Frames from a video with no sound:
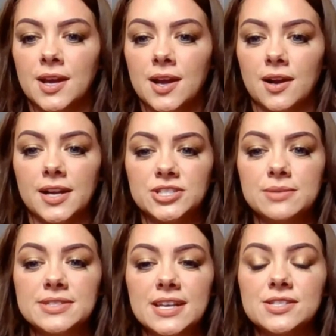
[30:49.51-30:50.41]
All right,
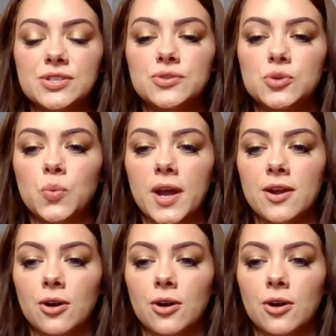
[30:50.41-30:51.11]
Jim says used white